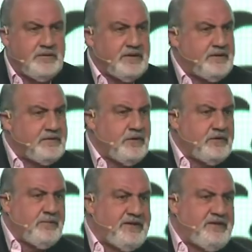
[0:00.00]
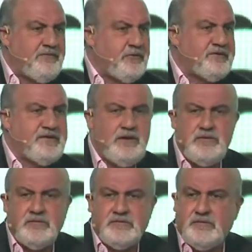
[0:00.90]
They talk
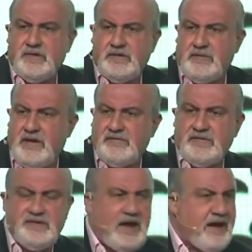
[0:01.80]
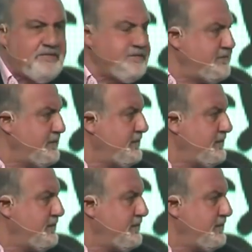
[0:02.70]
deforestation so they can have the staff